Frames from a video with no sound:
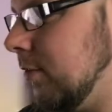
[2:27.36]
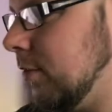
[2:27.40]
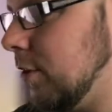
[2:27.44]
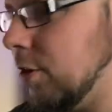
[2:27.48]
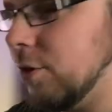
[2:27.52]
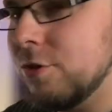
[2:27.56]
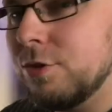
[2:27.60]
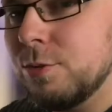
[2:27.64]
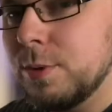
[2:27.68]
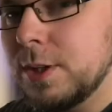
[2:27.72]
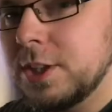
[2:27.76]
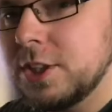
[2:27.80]
you've
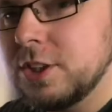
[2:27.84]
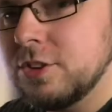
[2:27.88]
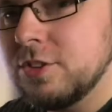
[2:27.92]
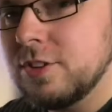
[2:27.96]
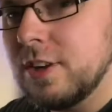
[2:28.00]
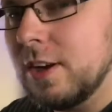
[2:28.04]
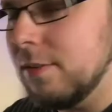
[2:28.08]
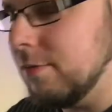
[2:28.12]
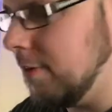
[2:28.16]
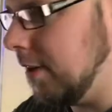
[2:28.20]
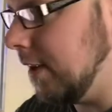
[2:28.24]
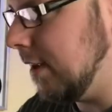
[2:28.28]
got the Switch
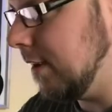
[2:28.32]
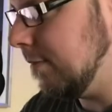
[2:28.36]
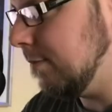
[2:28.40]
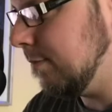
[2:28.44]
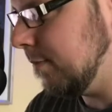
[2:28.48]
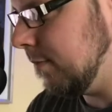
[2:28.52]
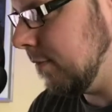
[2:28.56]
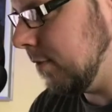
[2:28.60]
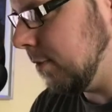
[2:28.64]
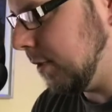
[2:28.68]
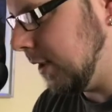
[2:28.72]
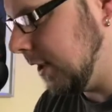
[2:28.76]
itself there,
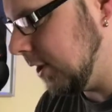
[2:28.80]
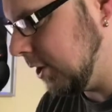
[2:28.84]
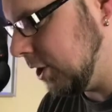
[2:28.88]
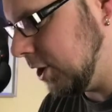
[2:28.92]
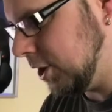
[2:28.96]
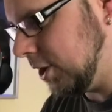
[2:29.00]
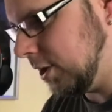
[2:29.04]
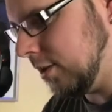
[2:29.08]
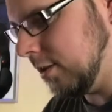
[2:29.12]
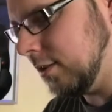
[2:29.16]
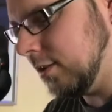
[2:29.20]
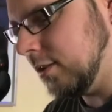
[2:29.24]

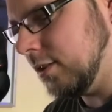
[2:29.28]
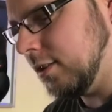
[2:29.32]
which,